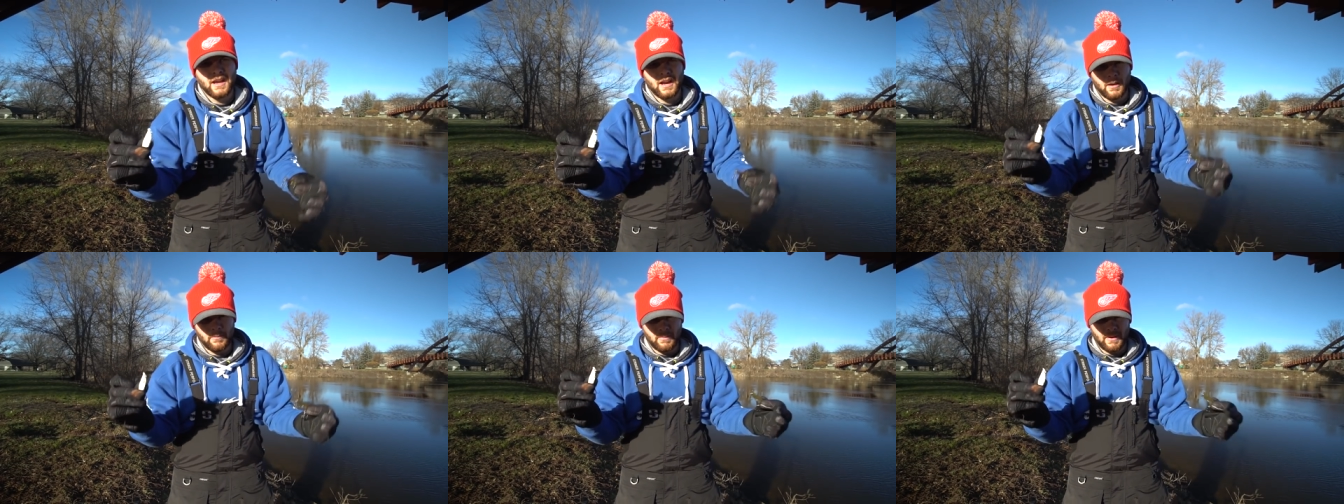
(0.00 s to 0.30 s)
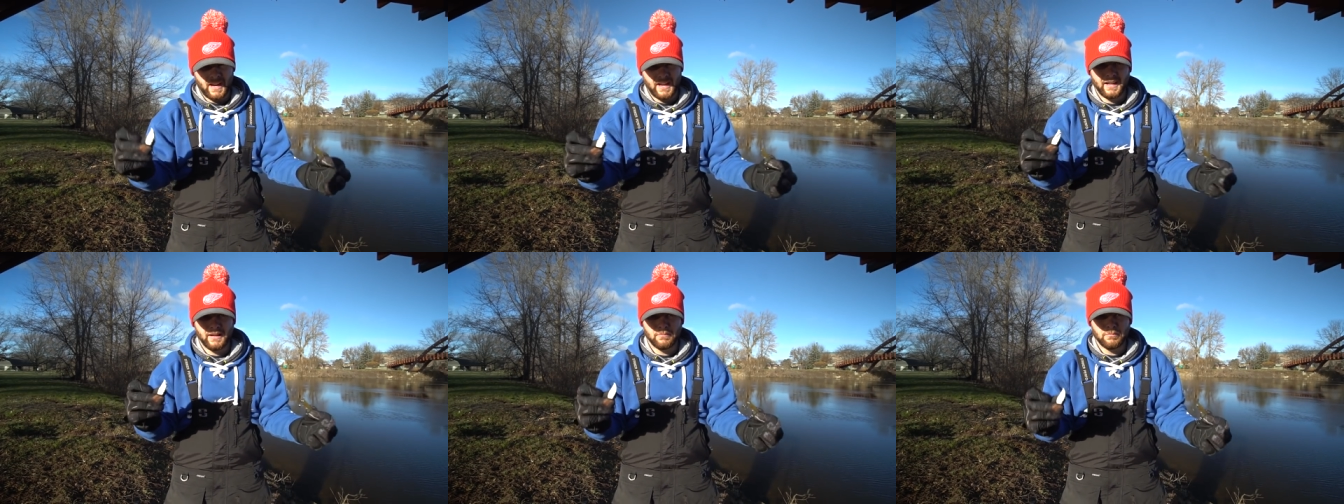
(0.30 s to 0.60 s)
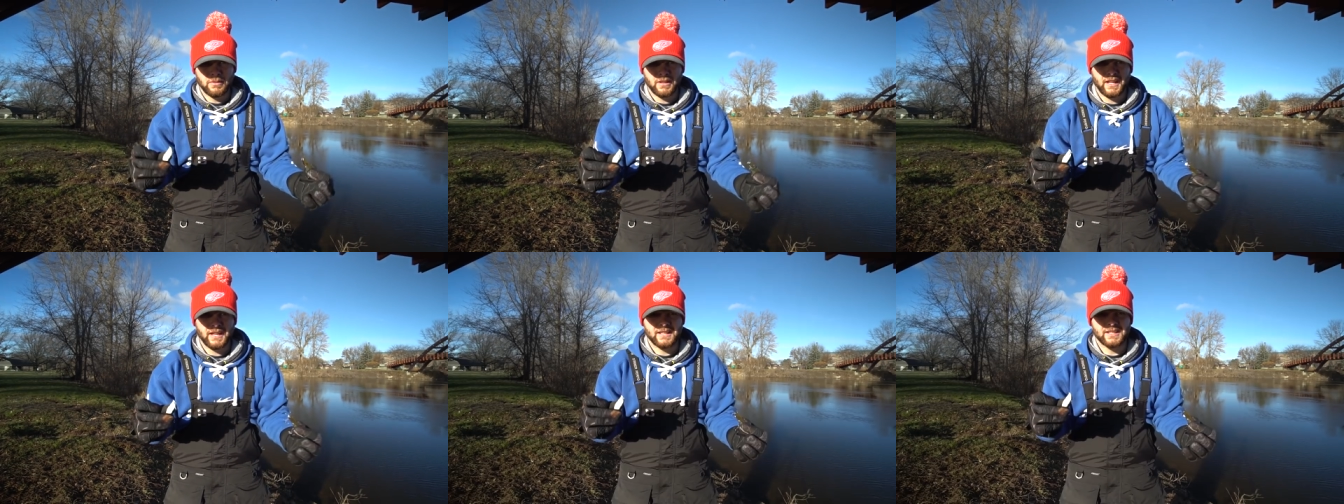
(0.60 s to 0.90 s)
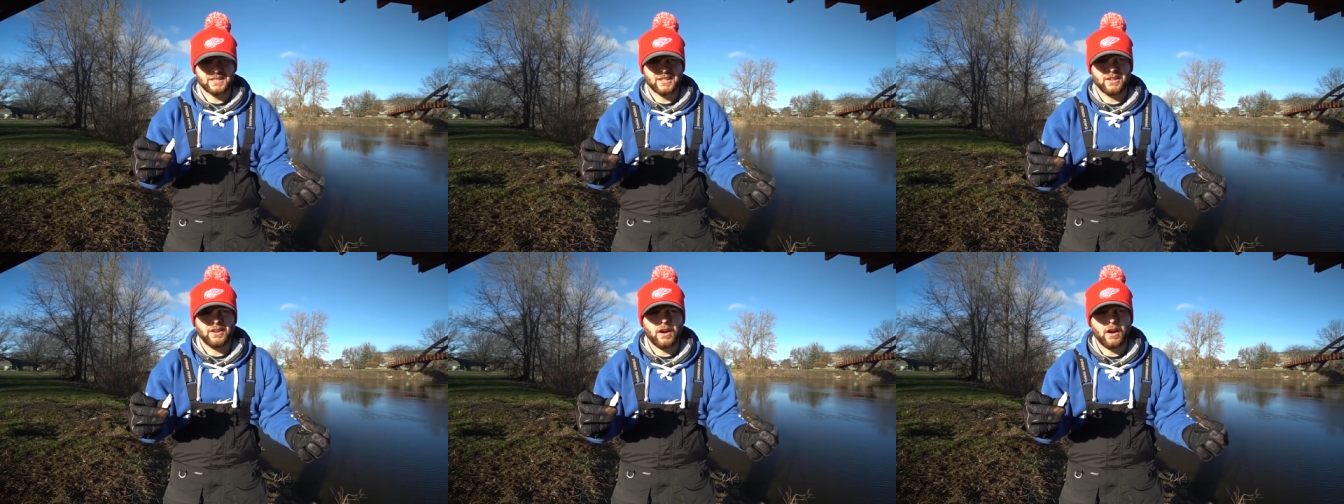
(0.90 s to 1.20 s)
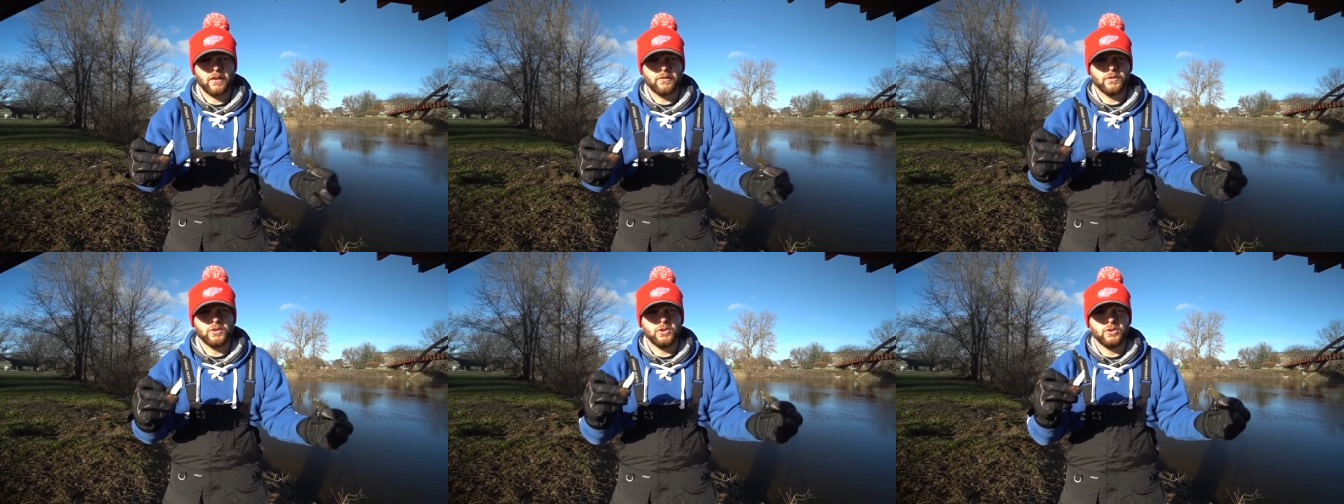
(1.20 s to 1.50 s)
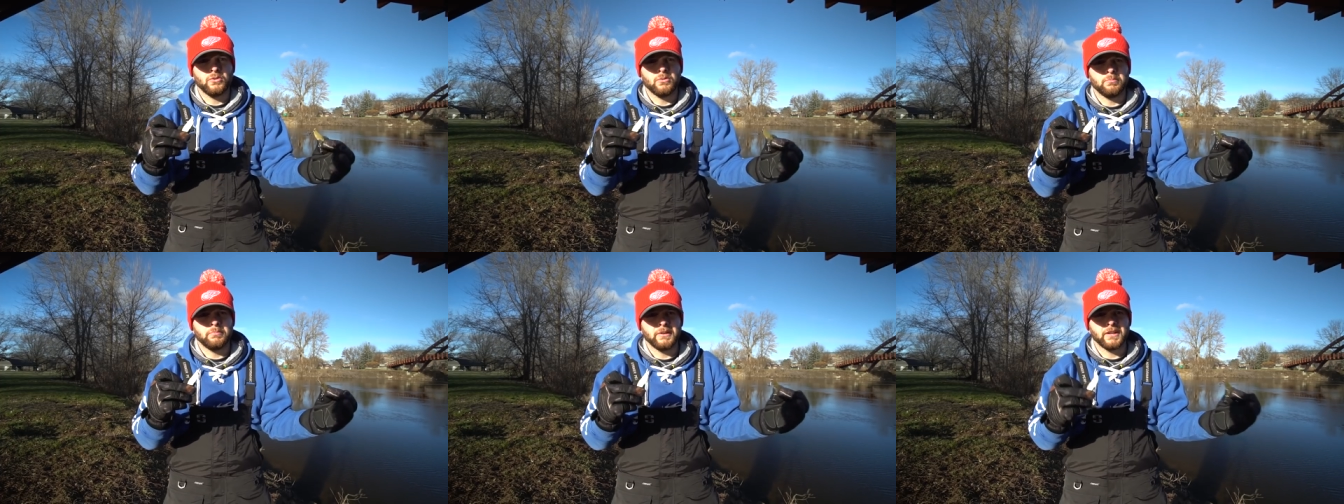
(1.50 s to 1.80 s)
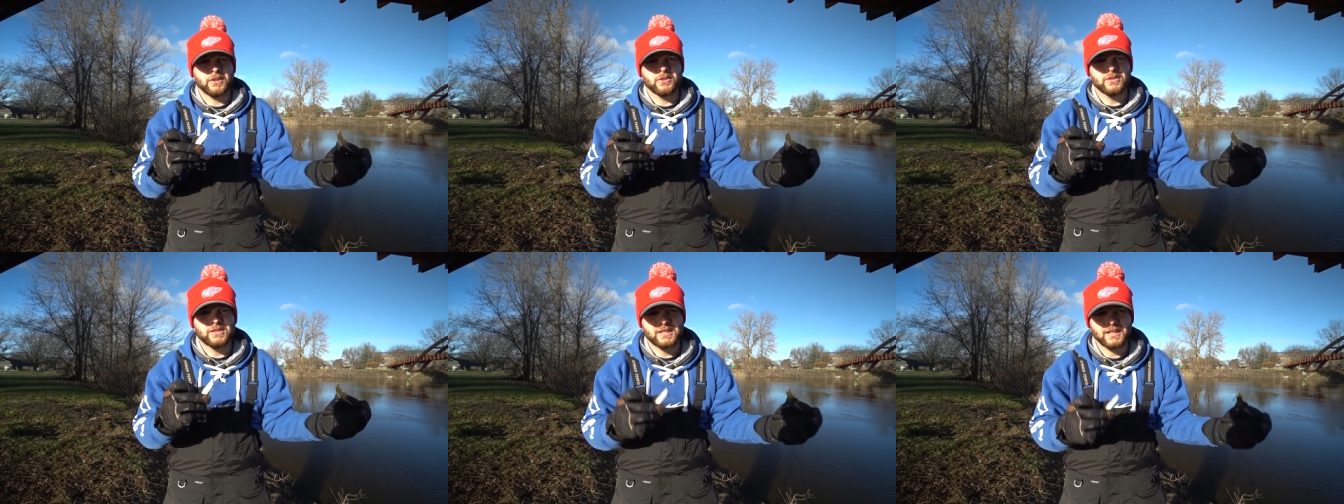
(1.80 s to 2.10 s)
A painted blade is going to offer you a
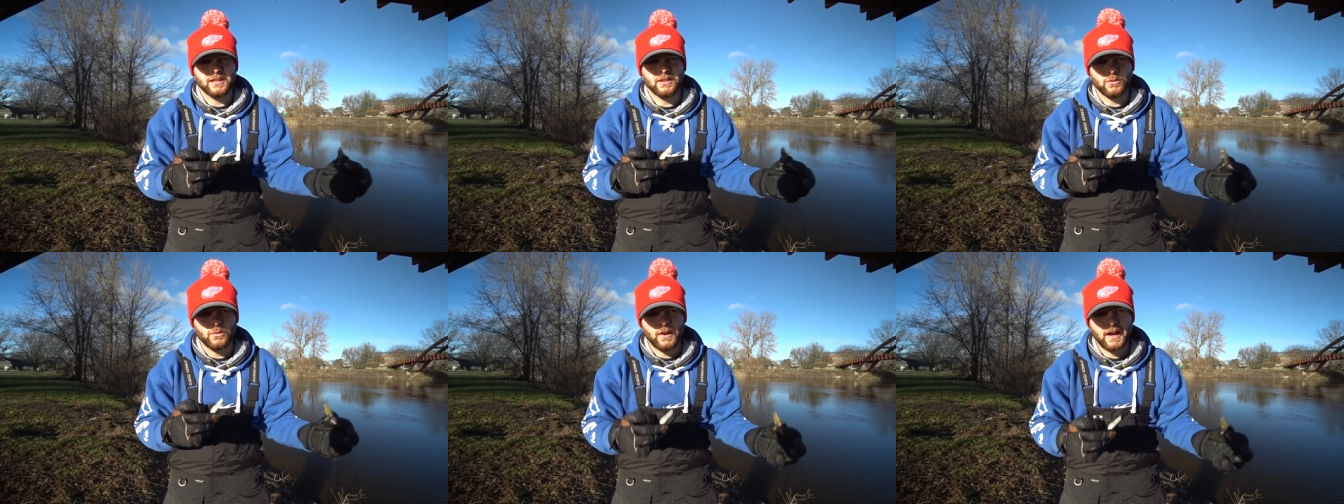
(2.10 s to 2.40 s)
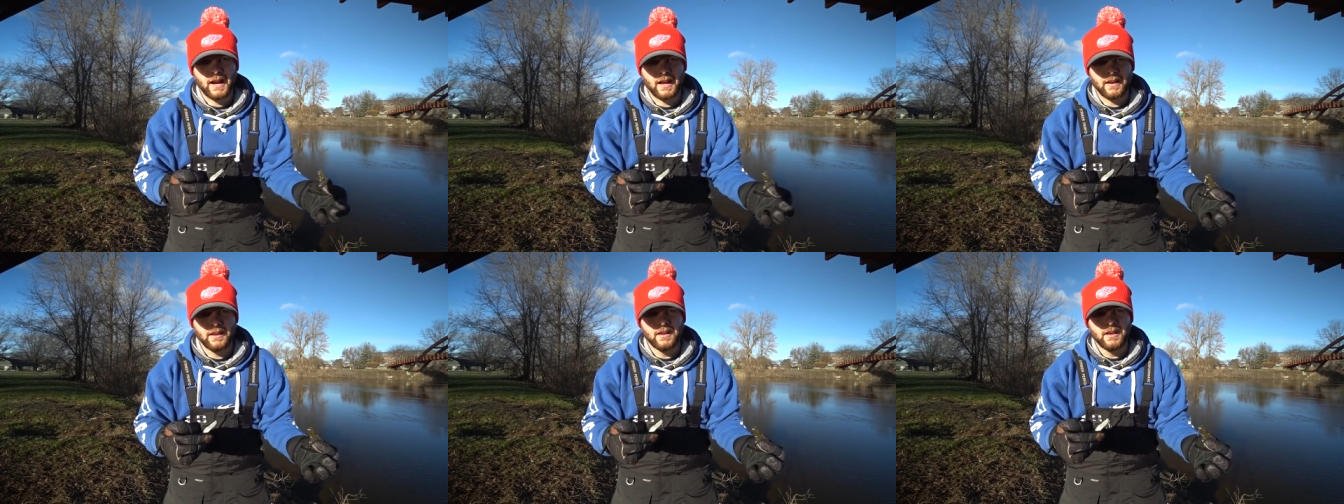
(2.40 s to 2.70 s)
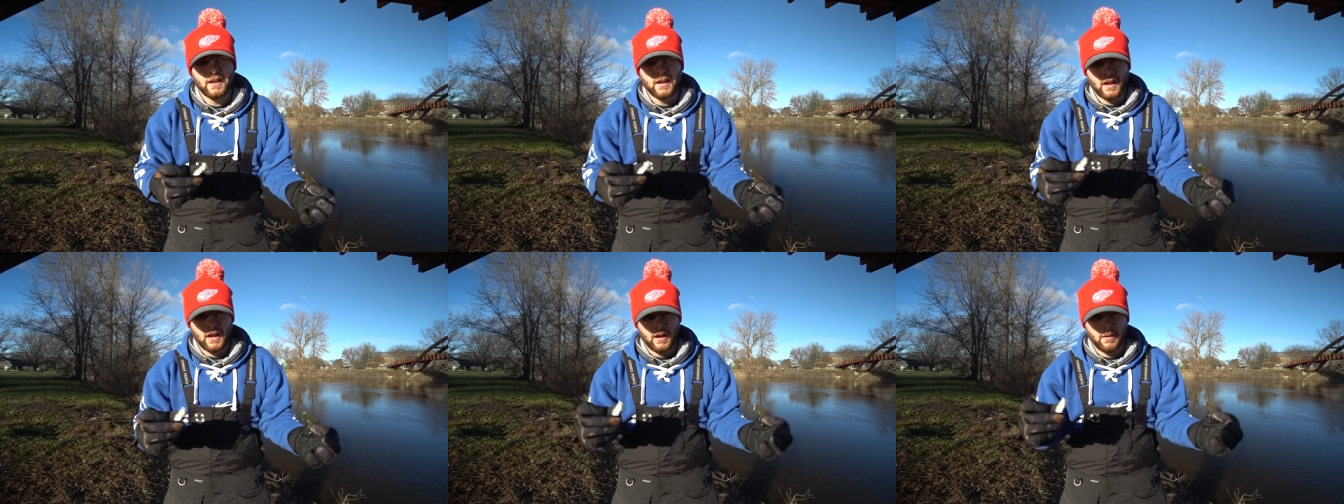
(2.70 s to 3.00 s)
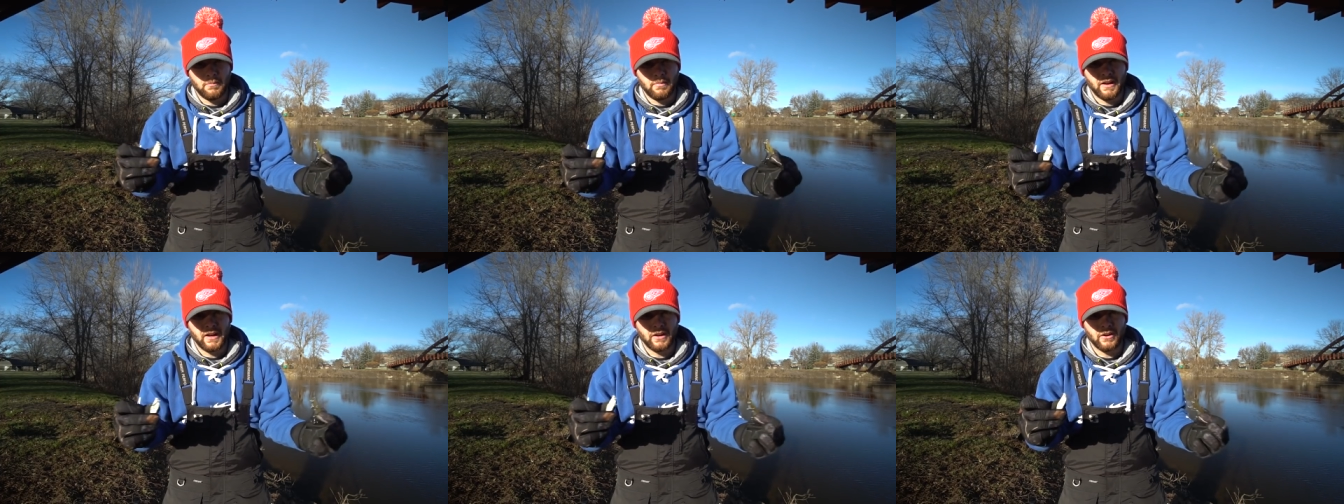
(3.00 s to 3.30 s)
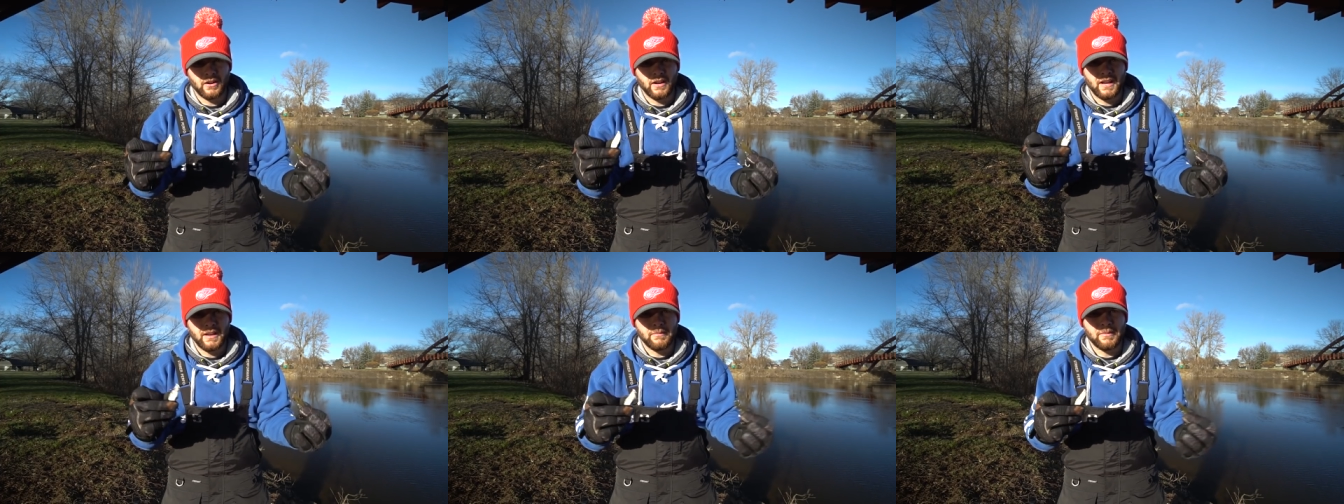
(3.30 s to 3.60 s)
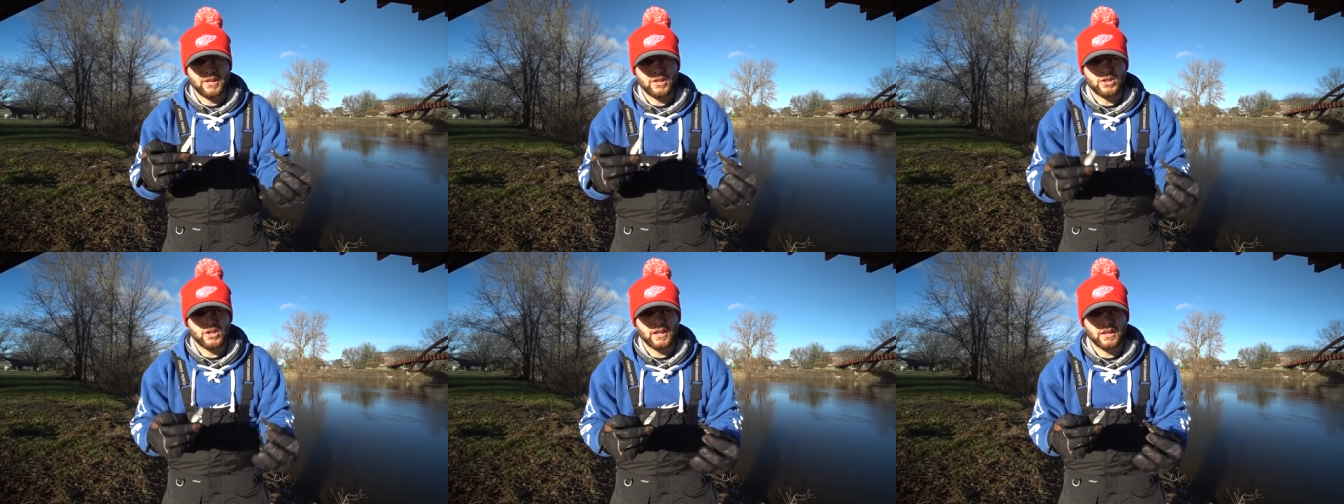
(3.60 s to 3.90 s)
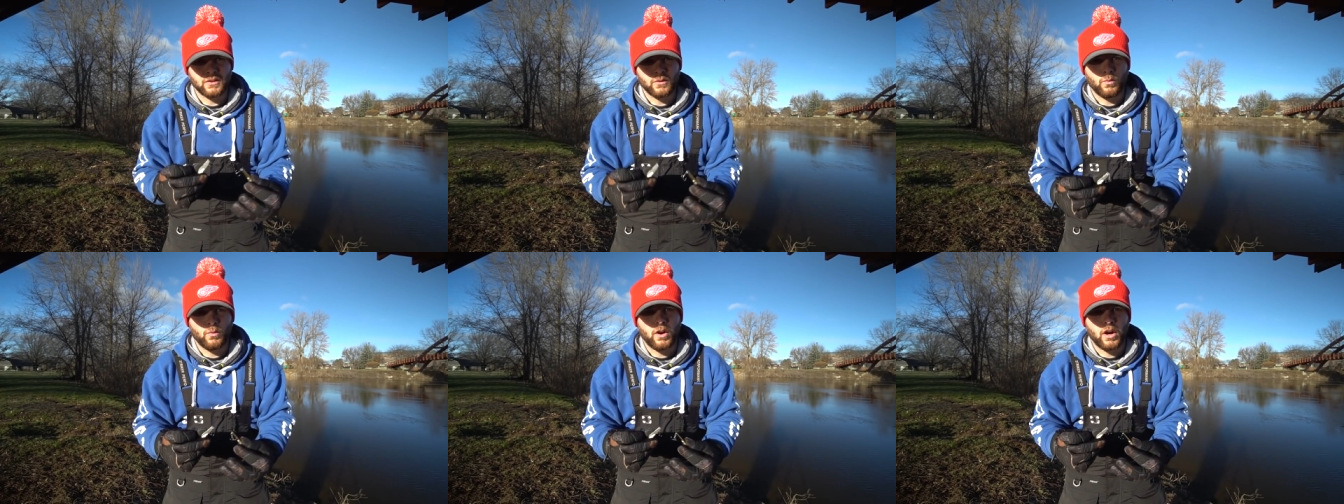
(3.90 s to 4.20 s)
bigger silhouette, a better image
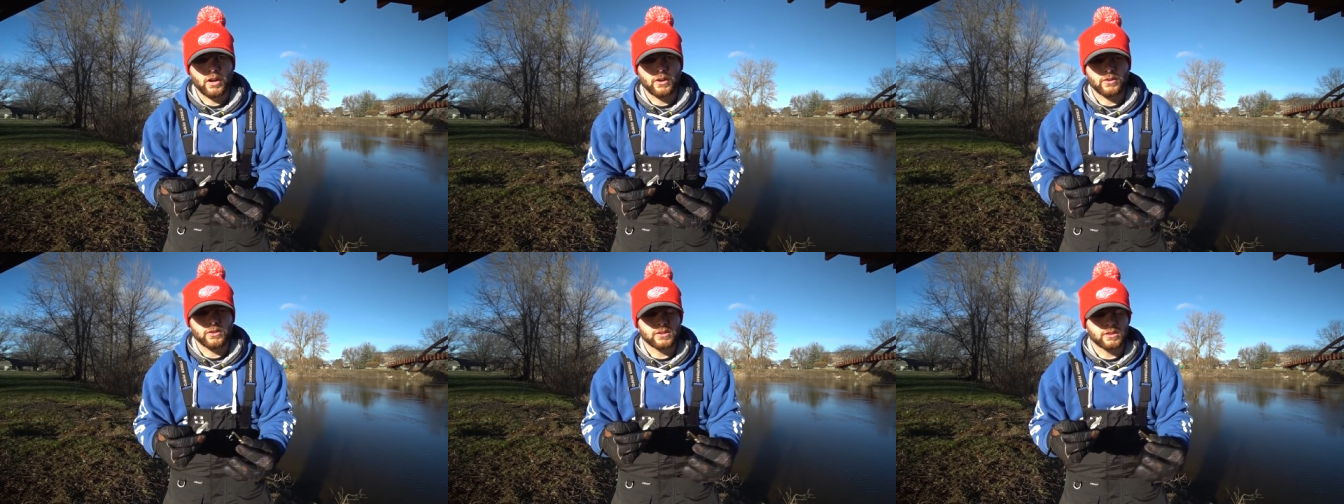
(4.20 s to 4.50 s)
in the water.